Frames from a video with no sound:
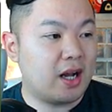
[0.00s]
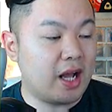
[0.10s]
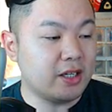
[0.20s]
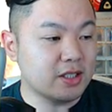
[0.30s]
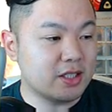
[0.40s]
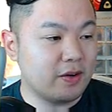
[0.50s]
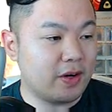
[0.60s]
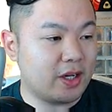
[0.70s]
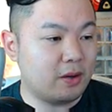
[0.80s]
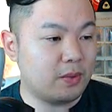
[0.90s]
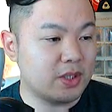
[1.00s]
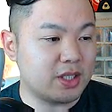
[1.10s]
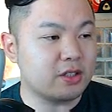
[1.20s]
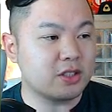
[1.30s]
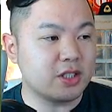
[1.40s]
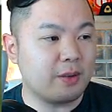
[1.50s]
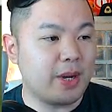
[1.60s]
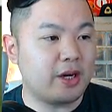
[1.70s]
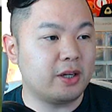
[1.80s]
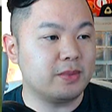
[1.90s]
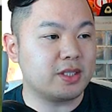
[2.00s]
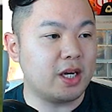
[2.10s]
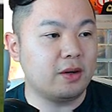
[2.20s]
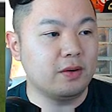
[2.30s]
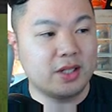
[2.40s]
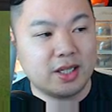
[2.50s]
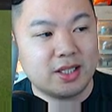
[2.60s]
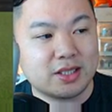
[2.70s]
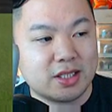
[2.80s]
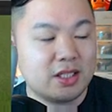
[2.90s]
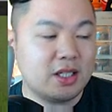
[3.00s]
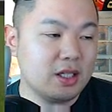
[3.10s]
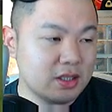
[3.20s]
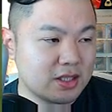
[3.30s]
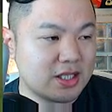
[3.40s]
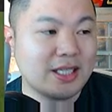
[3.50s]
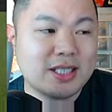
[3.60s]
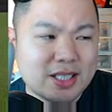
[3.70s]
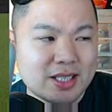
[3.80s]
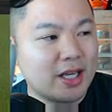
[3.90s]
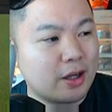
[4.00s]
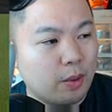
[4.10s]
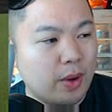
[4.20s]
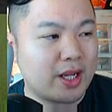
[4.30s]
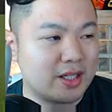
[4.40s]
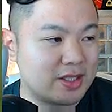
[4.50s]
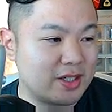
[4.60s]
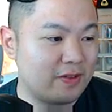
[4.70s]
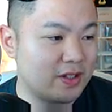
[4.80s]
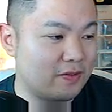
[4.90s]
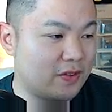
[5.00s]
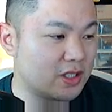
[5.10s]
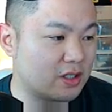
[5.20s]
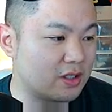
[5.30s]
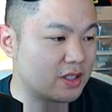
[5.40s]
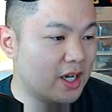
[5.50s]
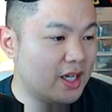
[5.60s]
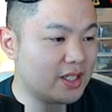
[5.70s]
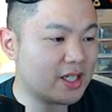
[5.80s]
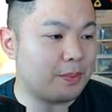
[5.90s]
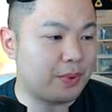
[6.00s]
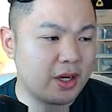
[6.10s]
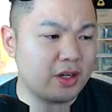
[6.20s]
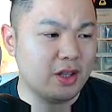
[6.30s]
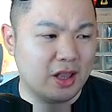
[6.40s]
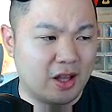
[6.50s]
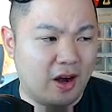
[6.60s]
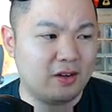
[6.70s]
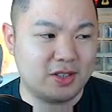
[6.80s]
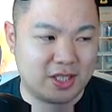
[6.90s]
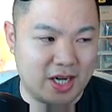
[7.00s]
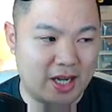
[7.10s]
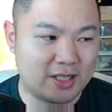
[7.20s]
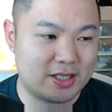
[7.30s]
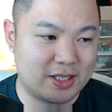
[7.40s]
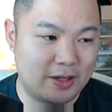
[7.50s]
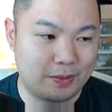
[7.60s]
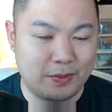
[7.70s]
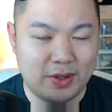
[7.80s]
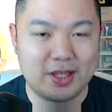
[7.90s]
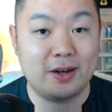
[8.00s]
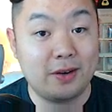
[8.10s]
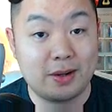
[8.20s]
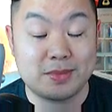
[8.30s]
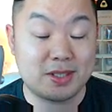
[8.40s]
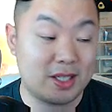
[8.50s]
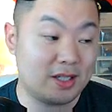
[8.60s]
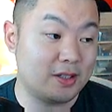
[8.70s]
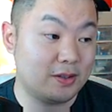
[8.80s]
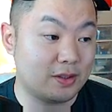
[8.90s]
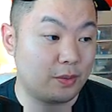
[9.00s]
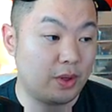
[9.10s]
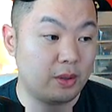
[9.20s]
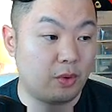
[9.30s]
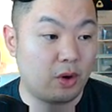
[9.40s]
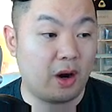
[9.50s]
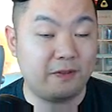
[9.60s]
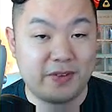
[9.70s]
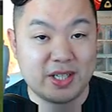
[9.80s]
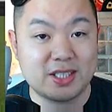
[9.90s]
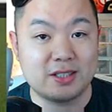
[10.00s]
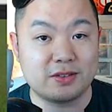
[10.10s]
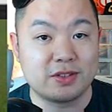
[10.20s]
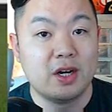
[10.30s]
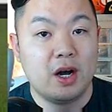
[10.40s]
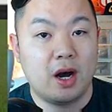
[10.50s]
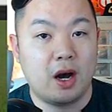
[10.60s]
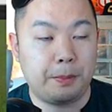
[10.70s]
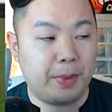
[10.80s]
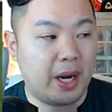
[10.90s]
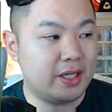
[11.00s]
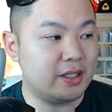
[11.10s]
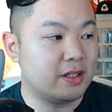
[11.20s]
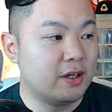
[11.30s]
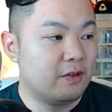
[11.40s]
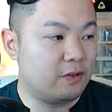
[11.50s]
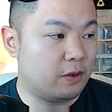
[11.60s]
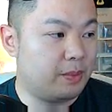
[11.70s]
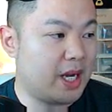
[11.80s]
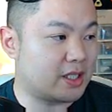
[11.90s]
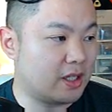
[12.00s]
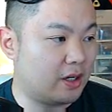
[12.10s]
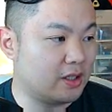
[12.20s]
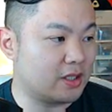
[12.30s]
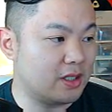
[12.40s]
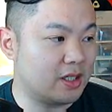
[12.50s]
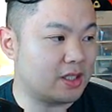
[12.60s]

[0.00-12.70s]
As you can see right here, what's interesting about him is not only is he's decently quick and stuff in the physicals, he's got pretty good long shots. So, well, you know, I'm telling you, he's one of the more offensive minded fullbacks on